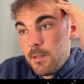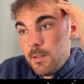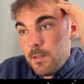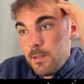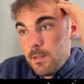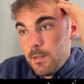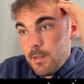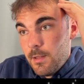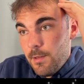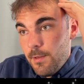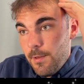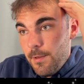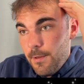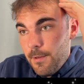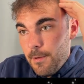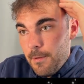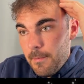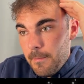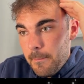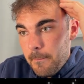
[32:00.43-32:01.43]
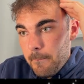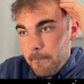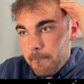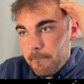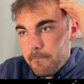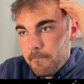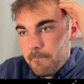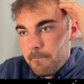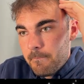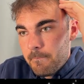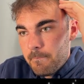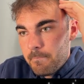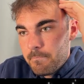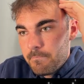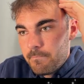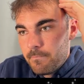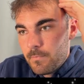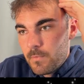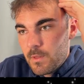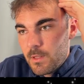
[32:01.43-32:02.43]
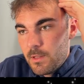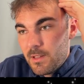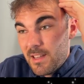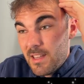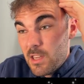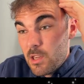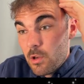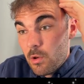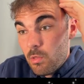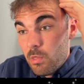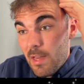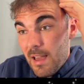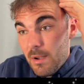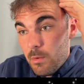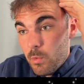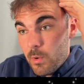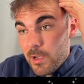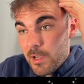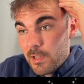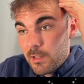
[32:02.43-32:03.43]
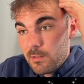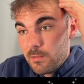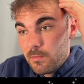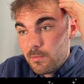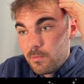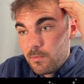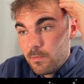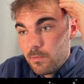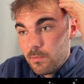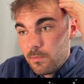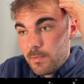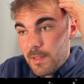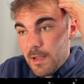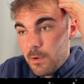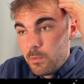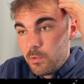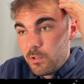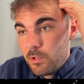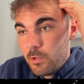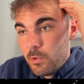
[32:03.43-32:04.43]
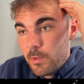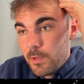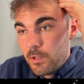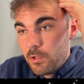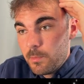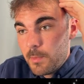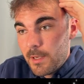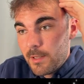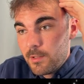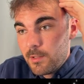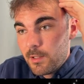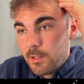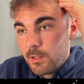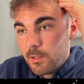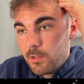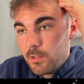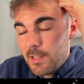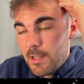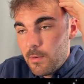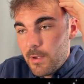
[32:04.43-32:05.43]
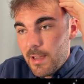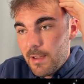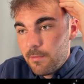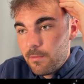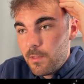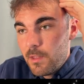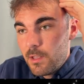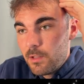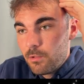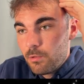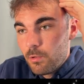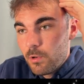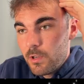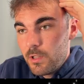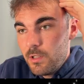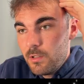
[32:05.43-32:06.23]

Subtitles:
Okay, you go that way. That I was not expecting, because now I have this, right?